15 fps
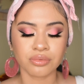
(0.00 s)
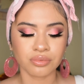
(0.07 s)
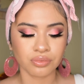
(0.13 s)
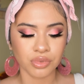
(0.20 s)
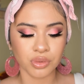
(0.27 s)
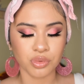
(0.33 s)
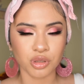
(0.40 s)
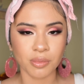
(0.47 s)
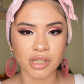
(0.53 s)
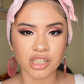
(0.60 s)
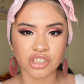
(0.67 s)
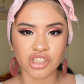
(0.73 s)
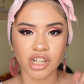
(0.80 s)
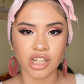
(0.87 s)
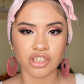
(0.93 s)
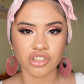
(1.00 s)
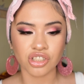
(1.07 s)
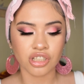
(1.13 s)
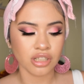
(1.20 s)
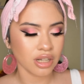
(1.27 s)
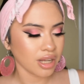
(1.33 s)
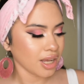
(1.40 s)
We will make a change.
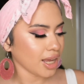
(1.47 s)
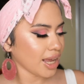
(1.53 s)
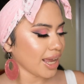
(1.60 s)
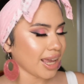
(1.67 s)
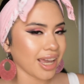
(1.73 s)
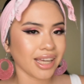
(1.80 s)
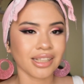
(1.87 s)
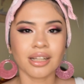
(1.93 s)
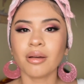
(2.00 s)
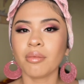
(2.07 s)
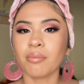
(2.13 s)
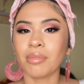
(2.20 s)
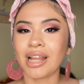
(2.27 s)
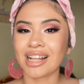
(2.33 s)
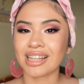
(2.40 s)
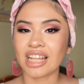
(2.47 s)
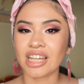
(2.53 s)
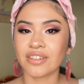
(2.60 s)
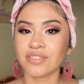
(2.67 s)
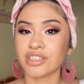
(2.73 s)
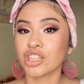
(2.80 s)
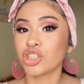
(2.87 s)
And Black
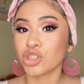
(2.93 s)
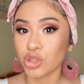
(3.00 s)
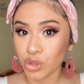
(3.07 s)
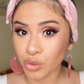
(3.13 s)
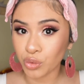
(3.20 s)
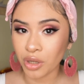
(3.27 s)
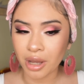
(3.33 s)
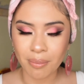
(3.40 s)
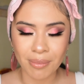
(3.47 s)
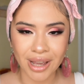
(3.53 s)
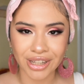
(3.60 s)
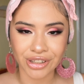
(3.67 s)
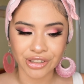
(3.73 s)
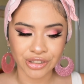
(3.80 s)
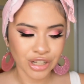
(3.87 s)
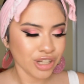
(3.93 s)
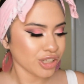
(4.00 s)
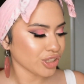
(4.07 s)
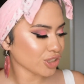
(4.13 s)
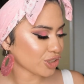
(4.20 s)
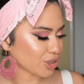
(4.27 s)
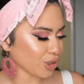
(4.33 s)
lives do matter.
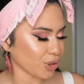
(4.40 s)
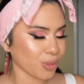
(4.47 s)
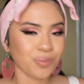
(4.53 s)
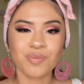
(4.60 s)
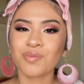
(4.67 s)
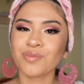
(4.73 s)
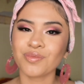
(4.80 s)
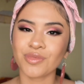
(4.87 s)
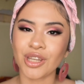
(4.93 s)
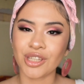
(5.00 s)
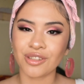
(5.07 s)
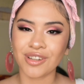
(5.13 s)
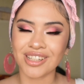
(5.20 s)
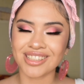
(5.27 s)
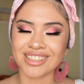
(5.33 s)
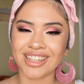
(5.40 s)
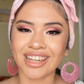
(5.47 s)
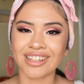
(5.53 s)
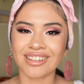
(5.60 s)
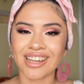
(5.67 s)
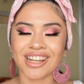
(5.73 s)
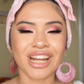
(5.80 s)
So, thank you guys
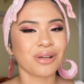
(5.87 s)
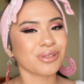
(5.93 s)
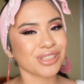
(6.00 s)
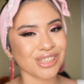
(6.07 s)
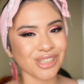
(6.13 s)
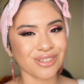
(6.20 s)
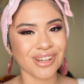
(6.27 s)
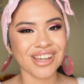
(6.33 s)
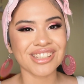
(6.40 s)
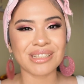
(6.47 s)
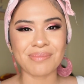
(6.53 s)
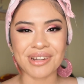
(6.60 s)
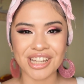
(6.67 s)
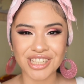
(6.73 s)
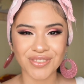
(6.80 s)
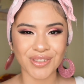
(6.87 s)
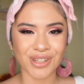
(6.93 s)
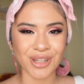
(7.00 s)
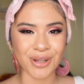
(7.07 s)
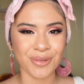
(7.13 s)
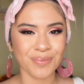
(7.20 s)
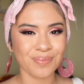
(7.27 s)
again, and I will see you guys in my next
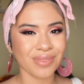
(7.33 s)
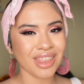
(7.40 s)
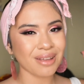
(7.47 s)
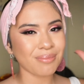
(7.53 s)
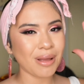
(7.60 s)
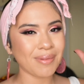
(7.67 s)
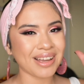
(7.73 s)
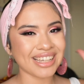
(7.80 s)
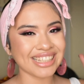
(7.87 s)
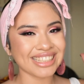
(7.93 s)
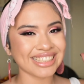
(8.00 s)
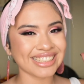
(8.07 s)
video. Bye bye!